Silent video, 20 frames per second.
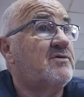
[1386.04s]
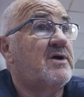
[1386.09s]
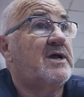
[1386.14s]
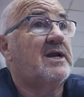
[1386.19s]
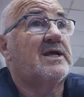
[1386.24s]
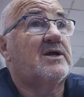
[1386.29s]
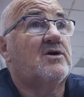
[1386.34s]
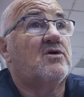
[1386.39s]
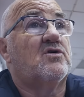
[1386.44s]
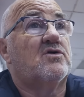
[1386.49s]
are
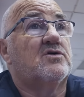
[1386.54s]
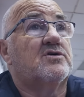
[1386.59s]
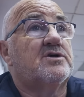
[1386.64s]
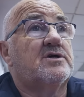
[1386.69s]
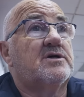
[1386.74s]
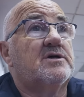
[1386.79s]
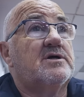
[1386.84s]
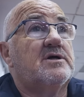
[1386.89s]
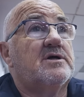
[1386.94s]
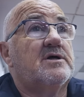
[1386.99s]
really good
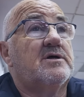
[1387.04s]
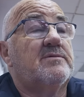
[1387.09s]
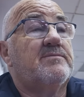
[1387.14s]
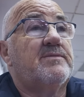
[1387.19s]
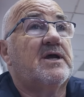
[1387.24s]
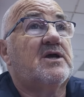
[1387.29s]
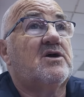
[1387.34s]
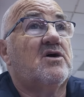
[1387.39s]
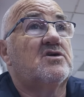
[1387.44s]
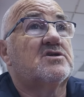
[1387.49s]

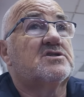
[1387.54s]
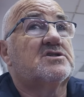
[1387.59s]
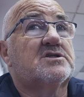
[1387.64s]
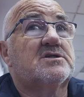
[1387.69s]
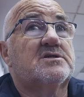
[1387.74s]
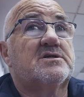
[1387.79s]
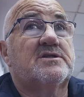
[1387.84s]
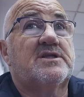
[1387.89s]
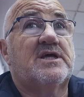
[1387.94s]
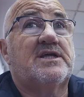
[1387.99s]
because
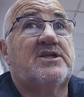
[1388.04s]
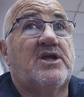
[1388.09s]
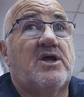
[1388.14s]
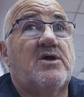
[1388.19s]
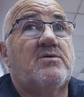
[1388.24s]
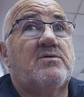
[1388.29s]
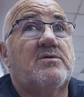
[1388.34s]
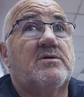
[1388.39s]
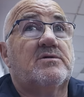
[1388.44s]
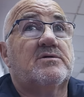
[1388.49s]
they
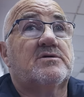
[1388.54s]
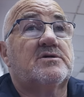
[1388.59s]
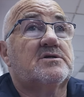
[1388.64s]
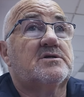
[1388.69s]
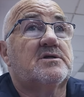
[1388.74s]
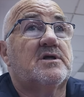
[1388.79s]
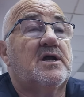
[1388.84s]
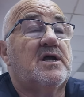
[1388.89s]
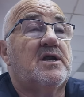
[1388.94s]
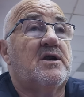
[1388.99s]
do,
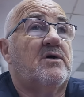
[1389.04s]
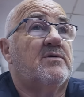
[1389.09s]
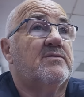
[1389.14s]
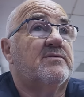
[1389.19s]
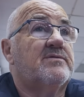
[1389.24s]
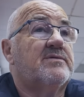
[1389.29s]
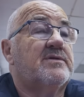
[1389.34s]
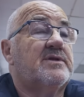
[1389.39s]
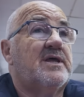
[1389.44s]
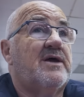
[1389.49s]
you
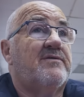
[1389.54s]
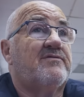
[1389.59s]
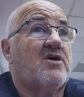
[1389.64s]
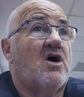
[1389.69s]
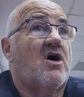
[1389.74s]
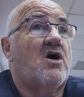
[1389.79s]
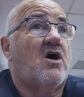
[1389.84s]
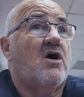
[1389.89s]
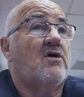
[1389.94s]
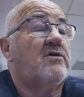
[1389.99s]
know, they've
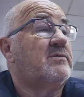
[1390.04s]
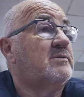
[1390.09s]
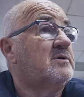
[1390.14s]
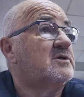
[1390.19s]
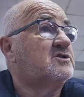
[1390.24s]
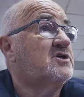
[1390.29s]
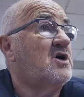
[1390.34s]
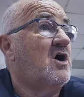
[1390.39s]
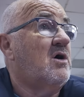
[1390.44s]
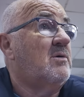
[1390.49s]
got a
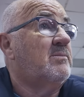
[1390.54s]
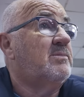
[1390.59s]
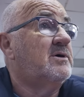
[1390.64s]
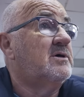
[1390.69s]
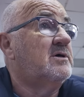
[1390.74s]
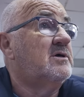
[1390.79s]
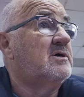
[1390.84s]
horrible job,